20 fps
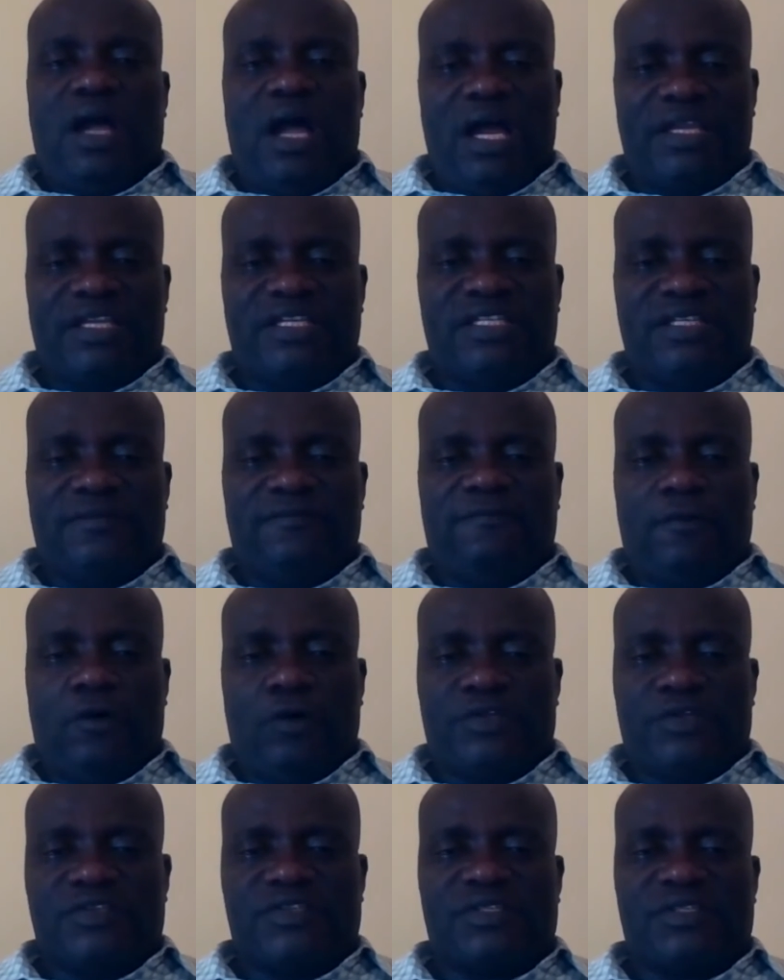Active
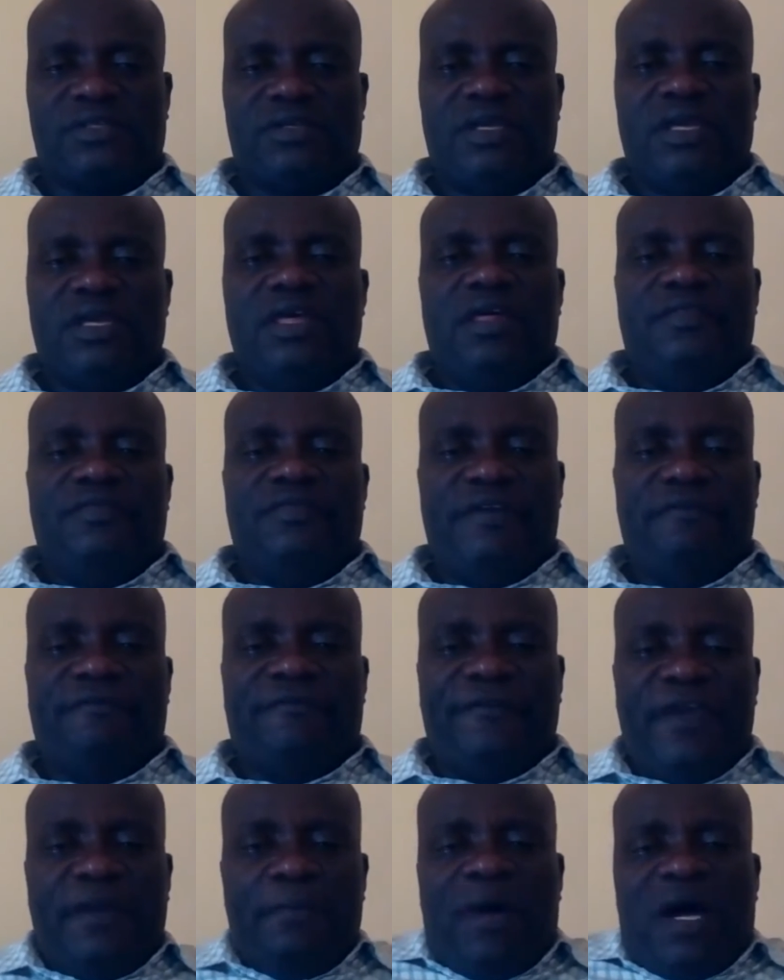voice. The
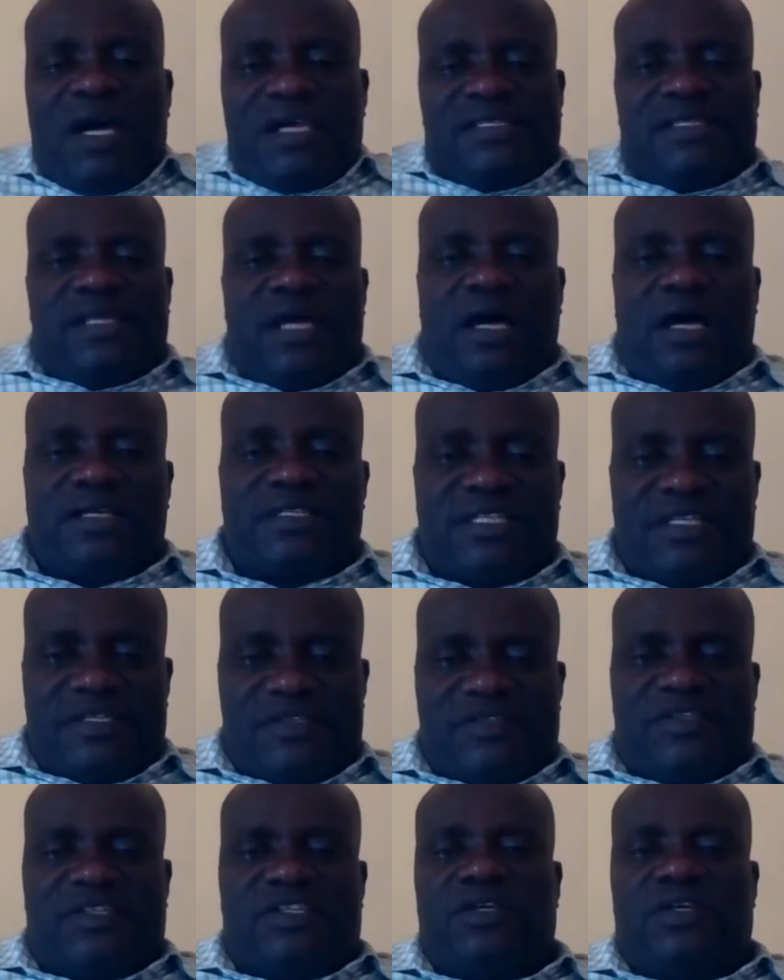famous
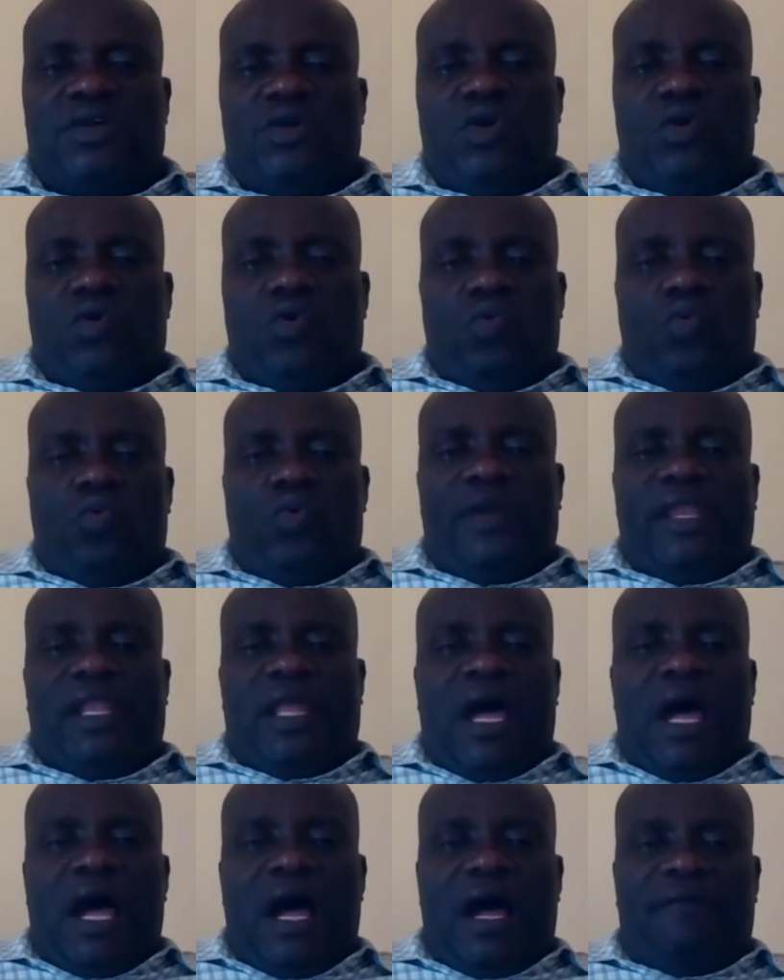artist will
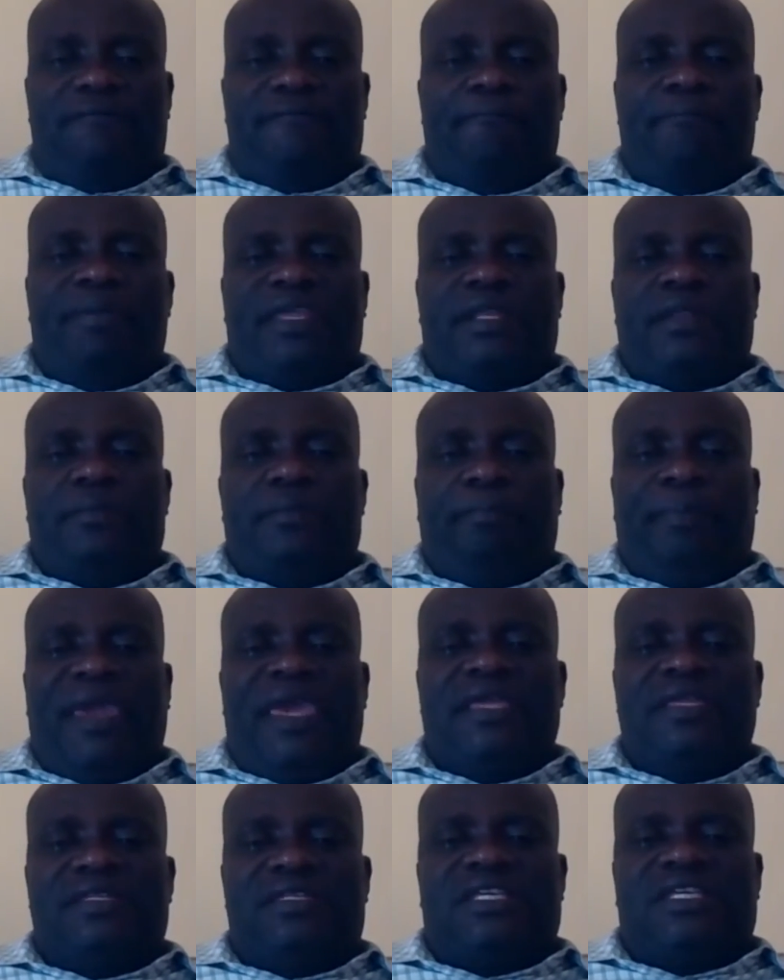have been
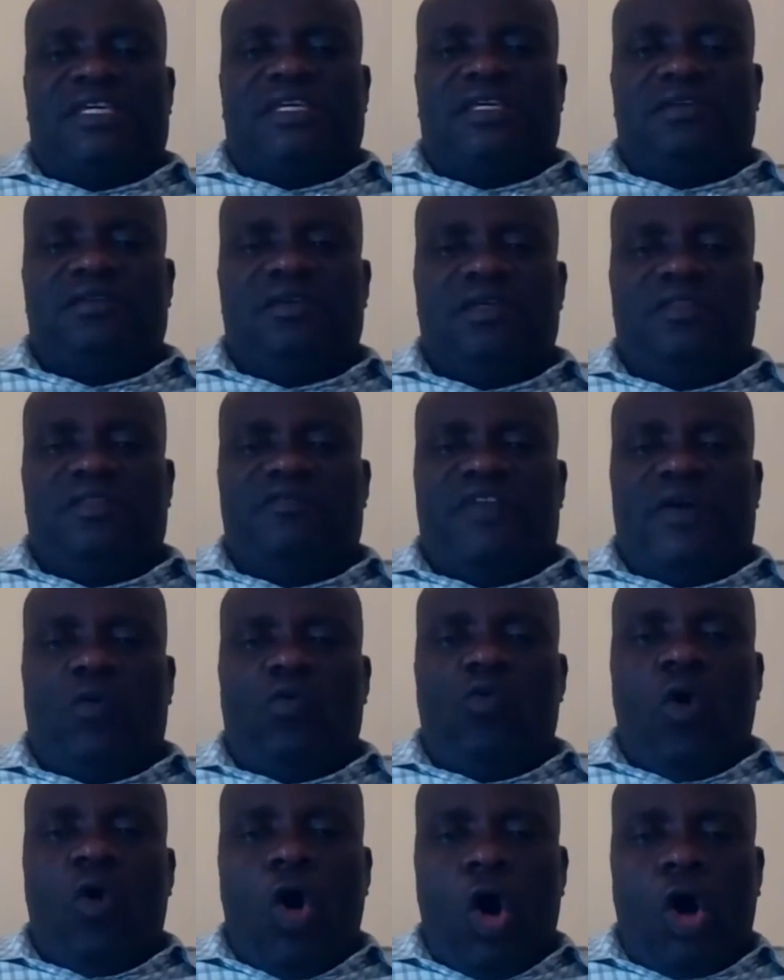painting the
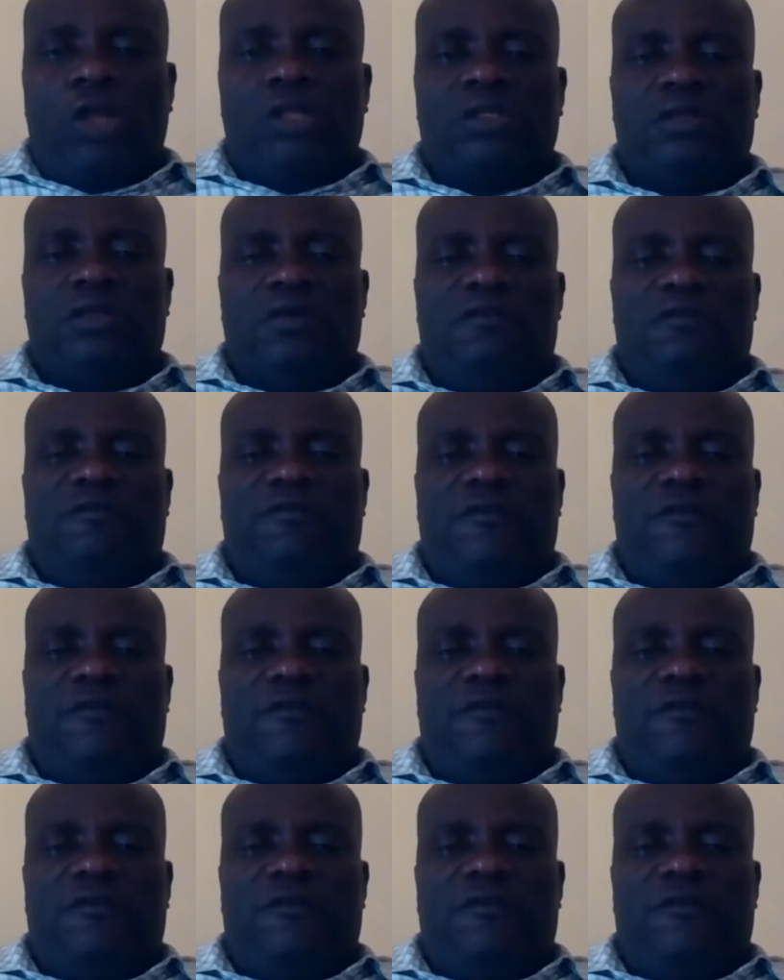wall